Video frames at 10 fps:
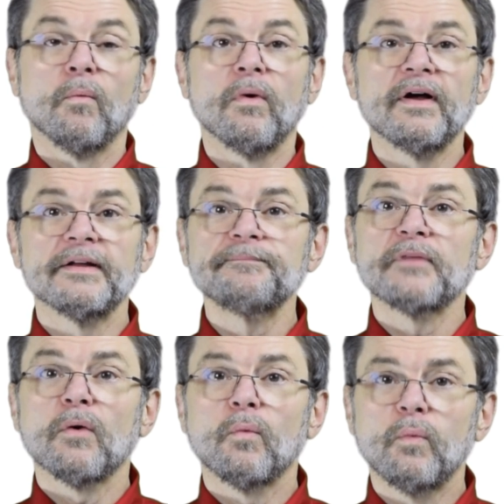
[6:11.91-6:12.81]
One,
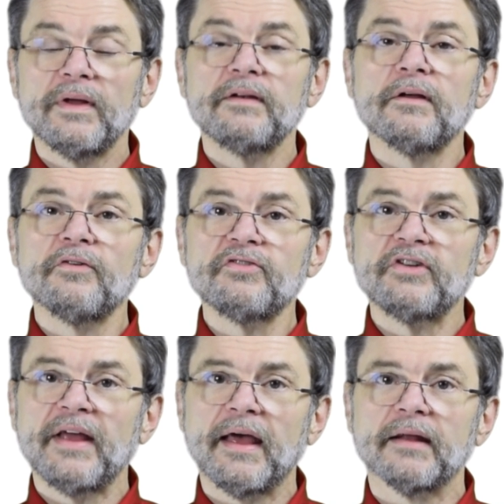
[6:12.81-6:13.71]
Windows
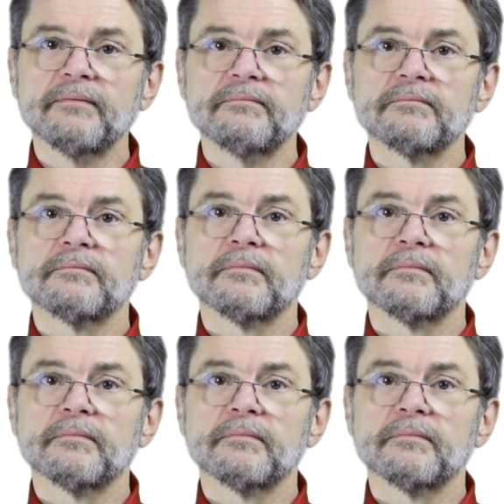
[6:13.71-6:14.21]
10